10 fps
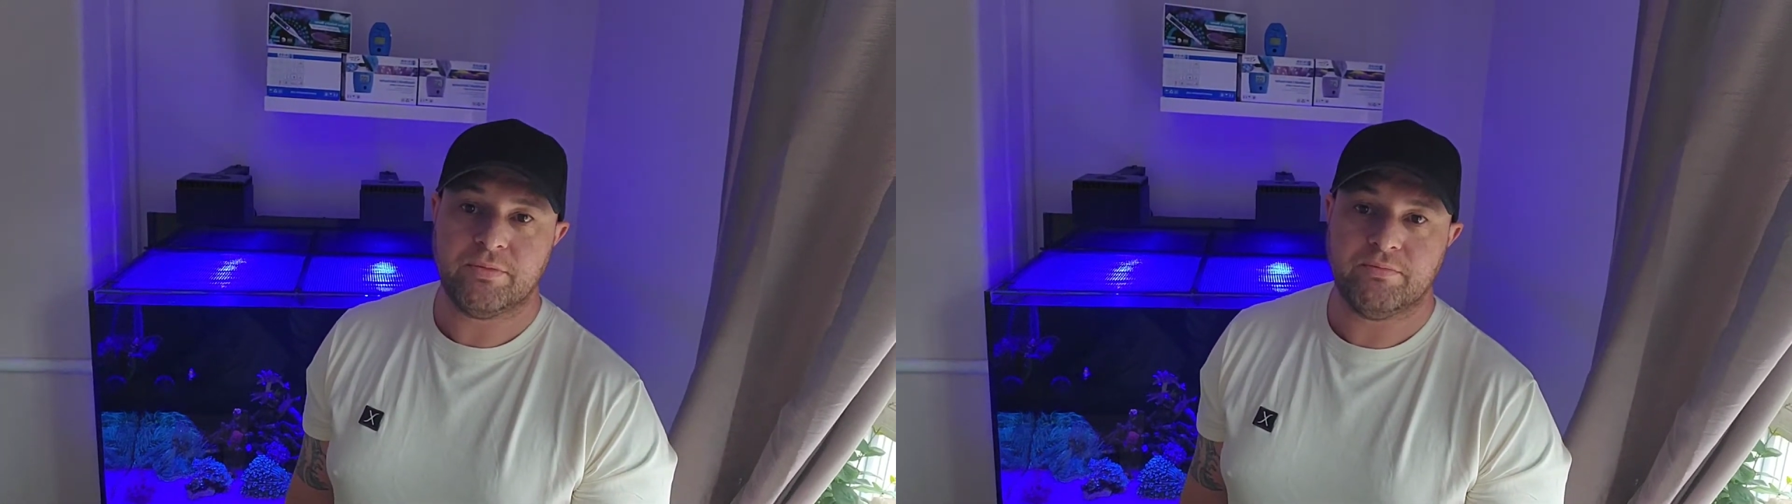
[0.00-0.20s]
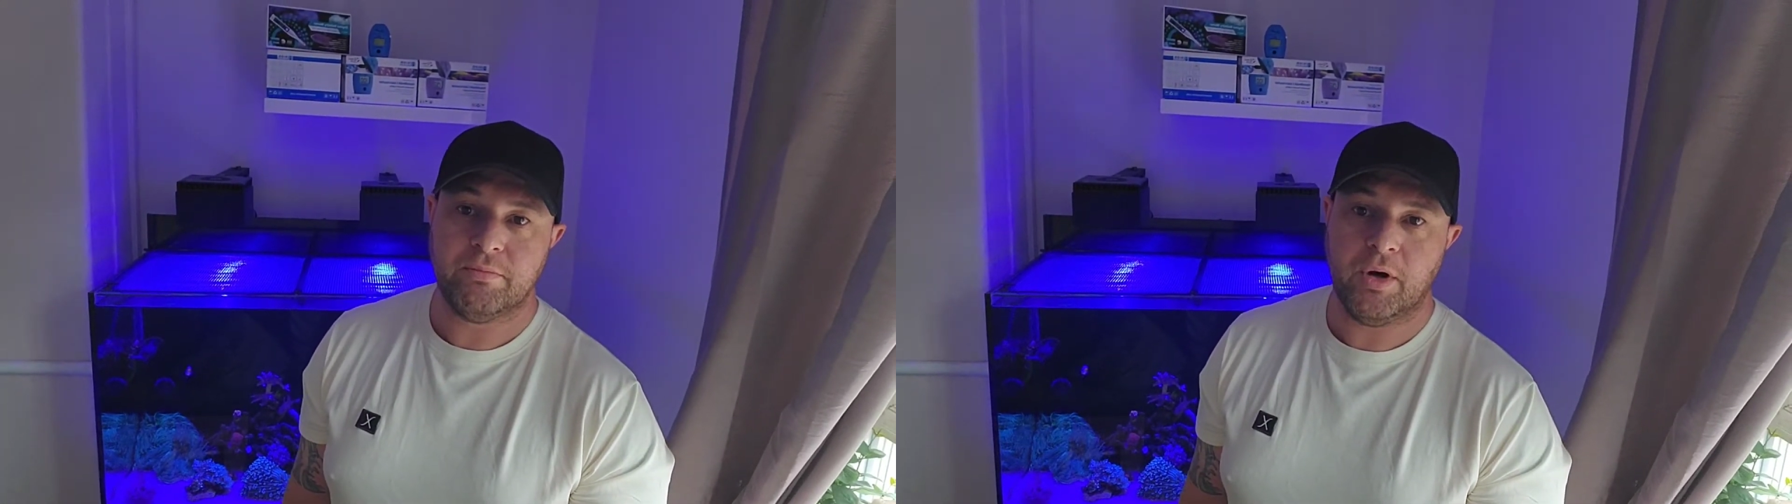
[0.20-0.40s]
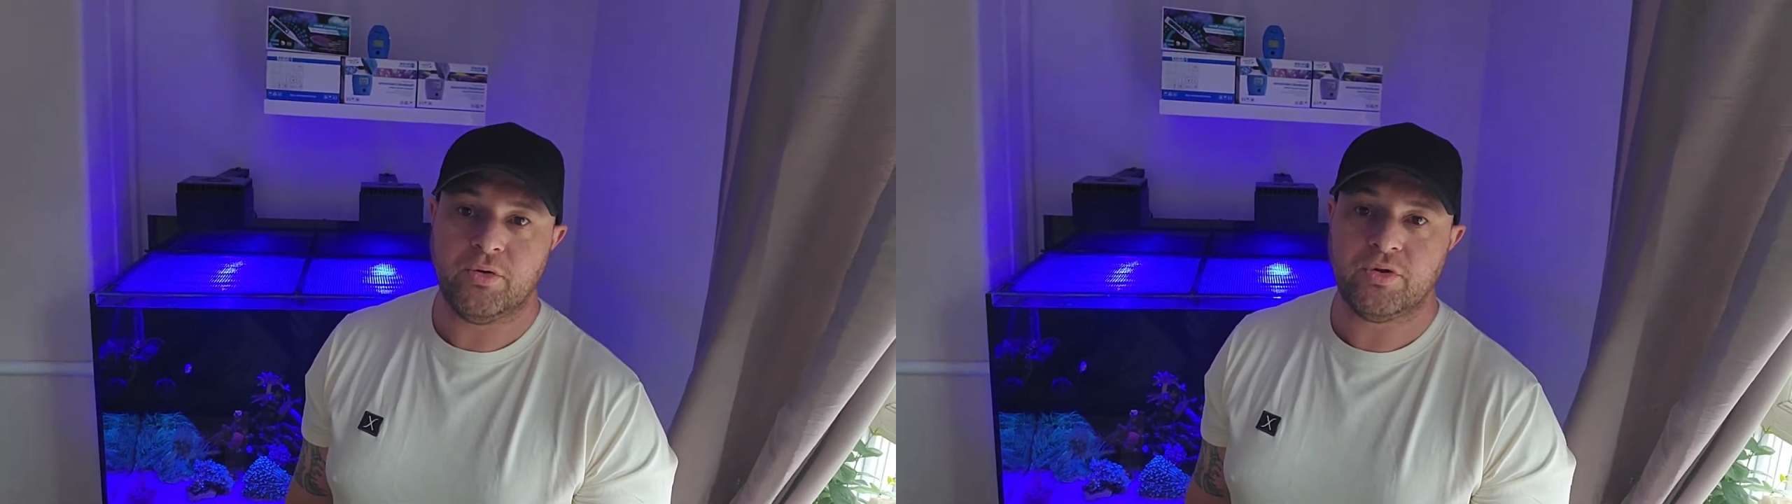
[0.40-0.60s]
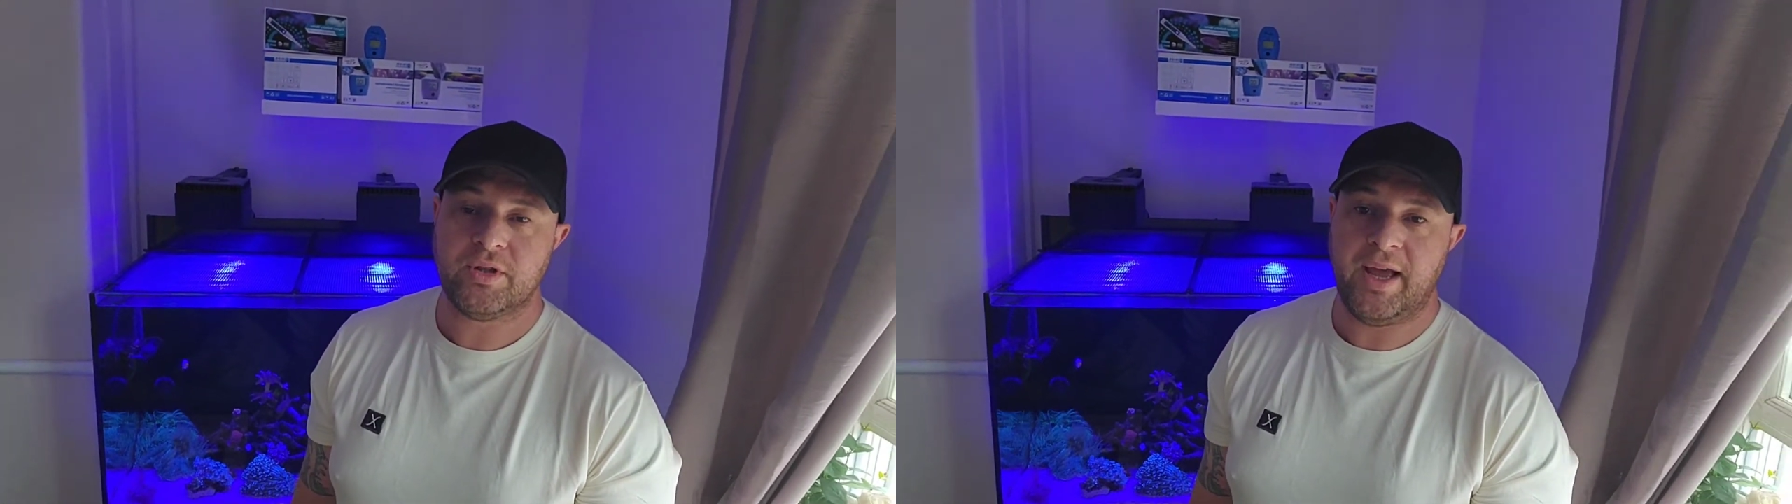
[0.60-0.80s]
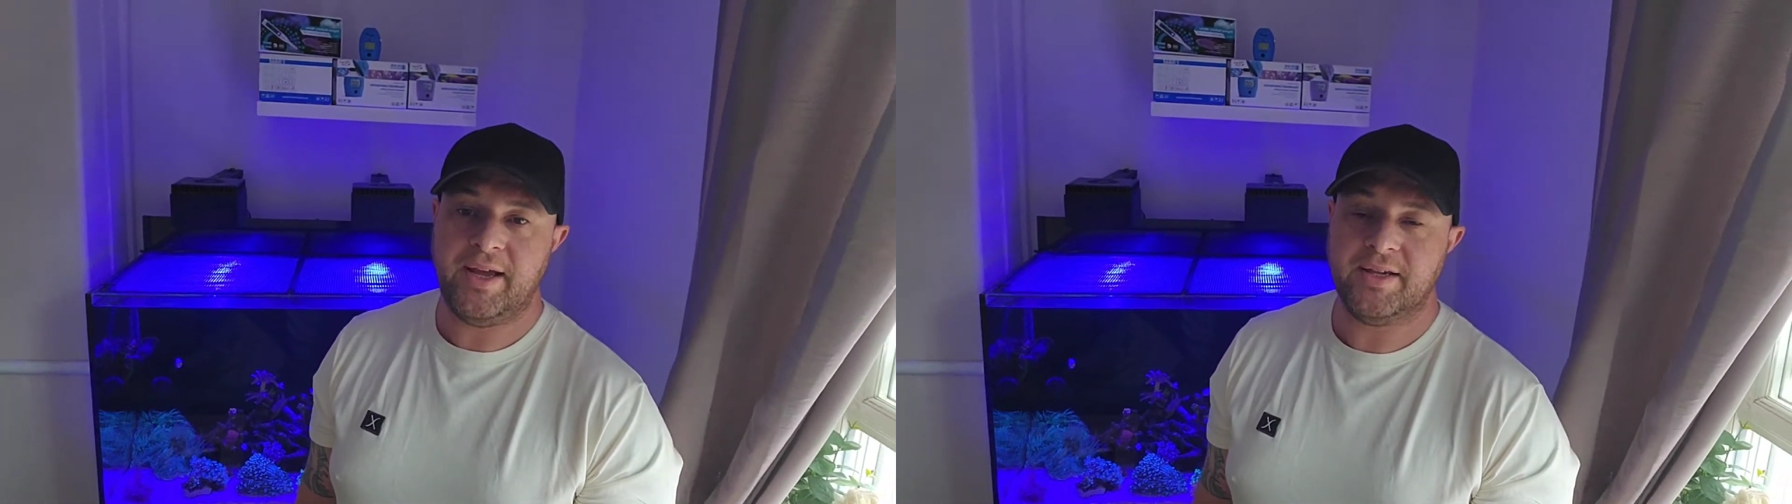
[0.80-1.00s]
most
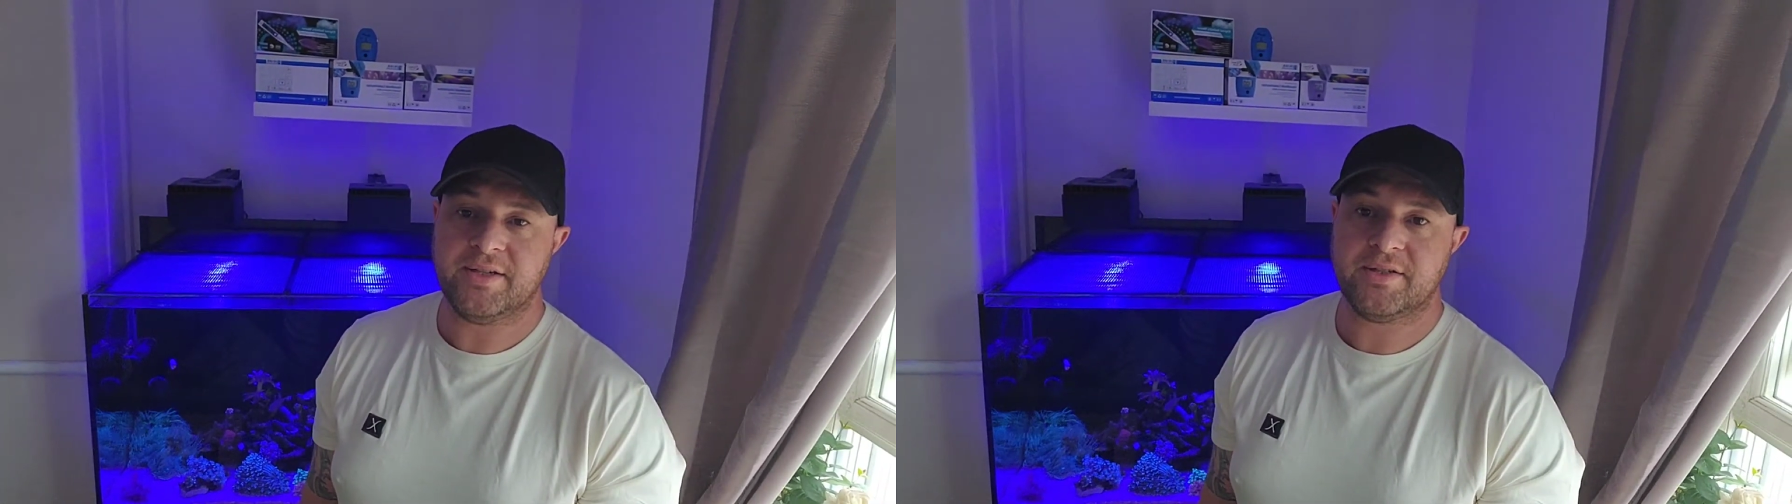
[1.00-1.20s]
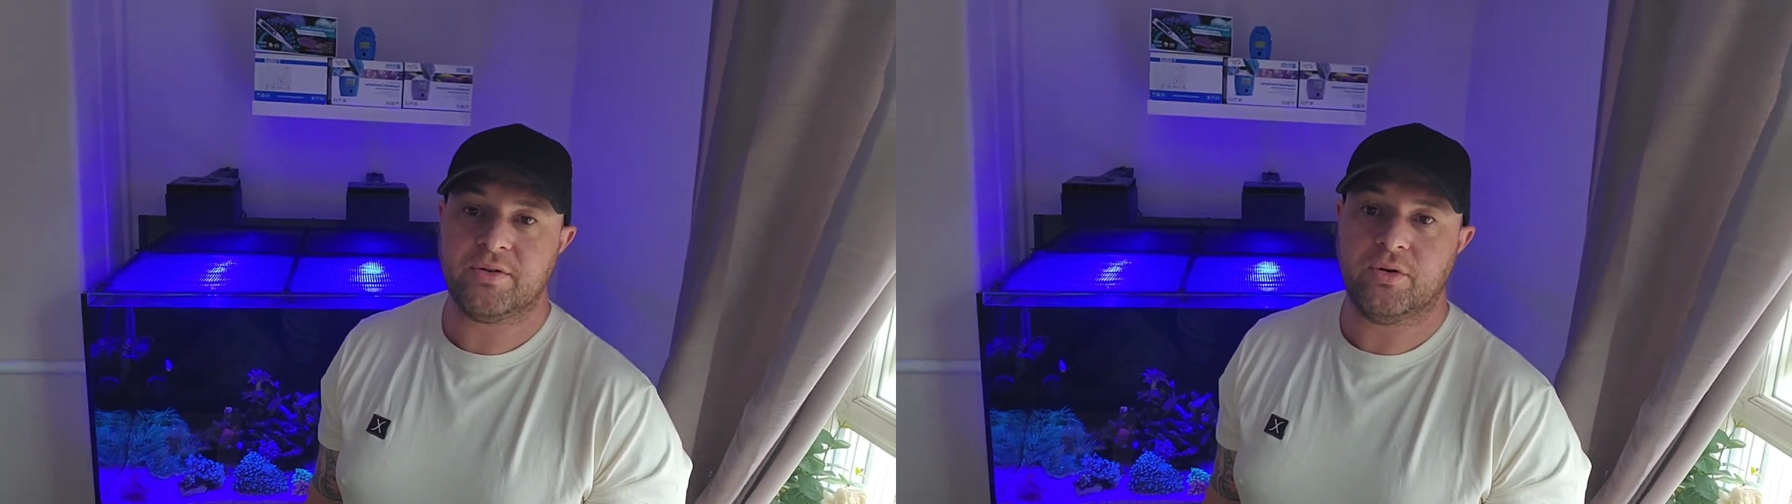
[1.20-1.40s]
days